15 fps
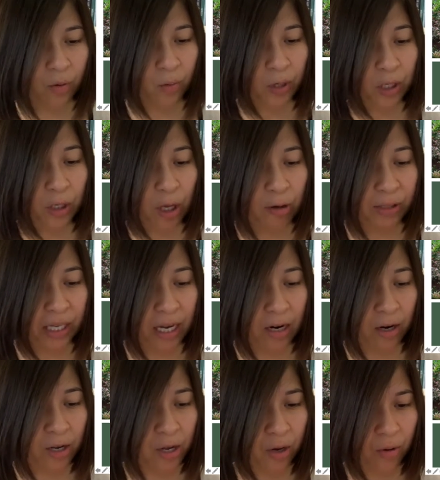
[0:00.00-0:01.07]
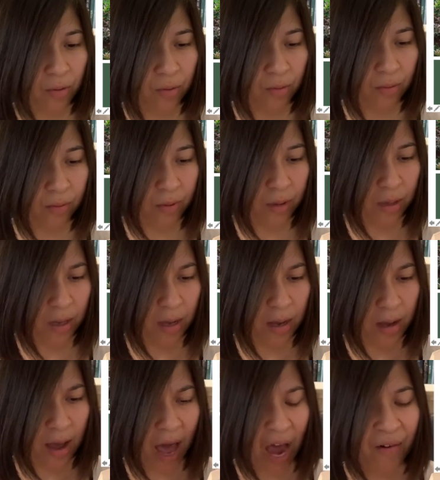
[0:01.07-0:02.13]
would close in on you.
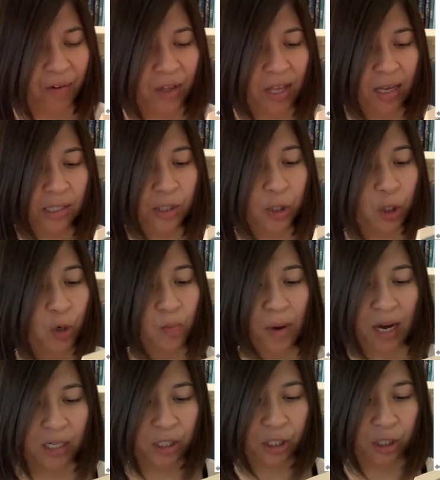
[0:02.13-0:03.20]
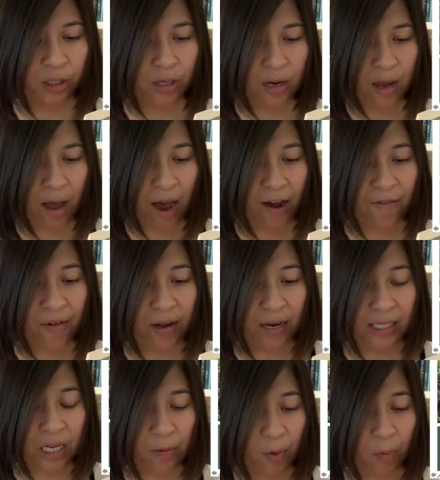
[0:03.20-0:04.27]
Everything is too much, I felt
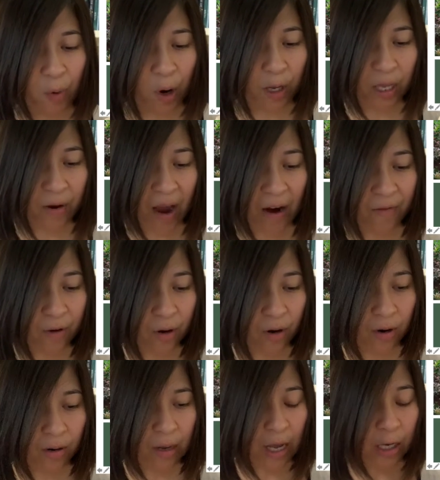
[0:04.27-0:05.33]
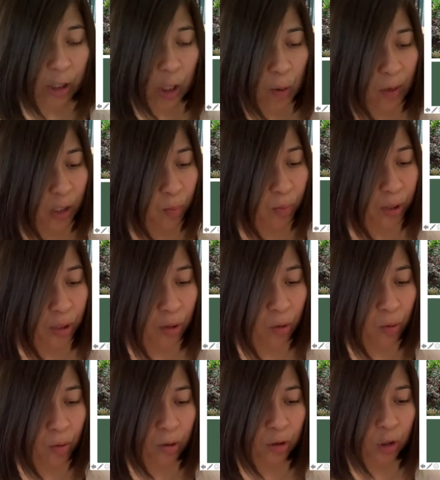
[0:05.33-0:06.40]
as I rode wearily after her. Too much
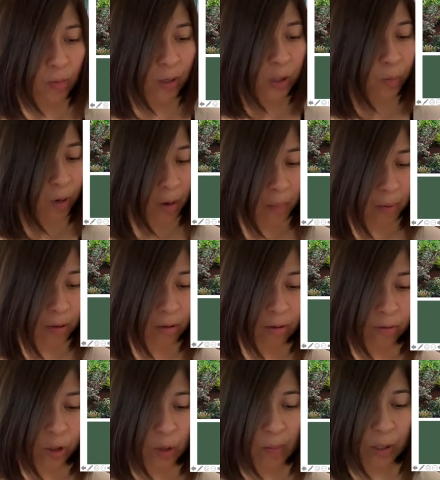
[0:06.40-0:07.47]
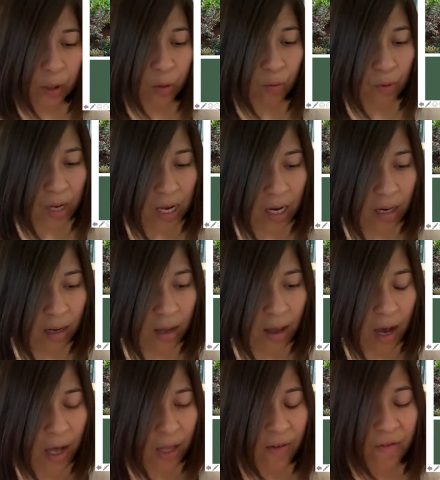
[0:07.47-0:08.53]
blue, too much purple, too much green,
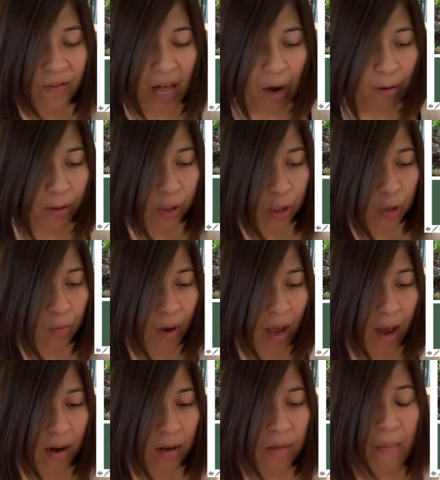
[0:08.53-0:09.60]
the flowers too red, the